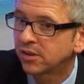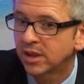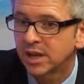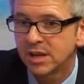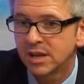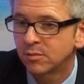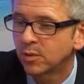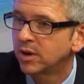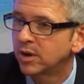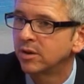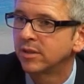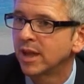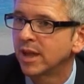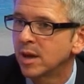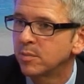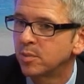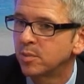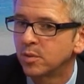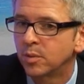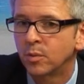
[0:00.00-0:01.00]
so that even when you're at the
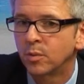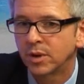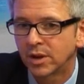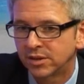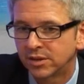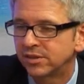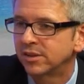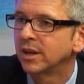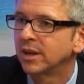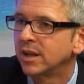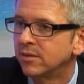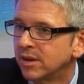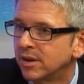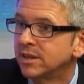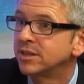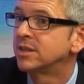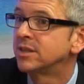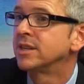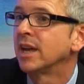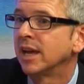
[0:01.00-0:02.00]
airport we can still even
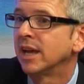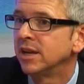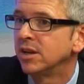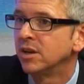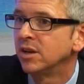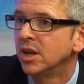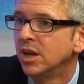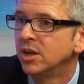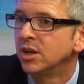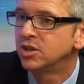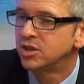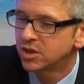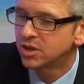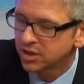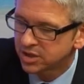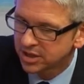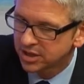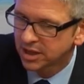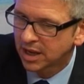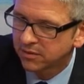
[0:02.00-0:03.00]
entertain you,
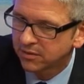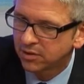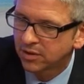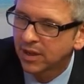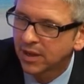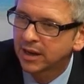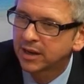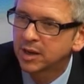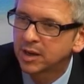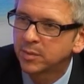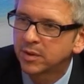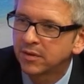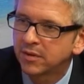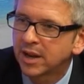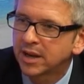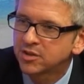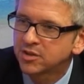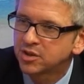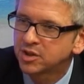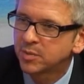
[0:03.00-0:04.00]
just to give you that little bit of
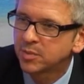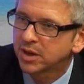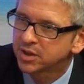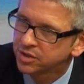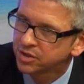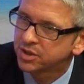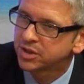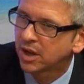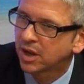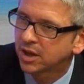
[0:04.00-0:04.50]
an extra special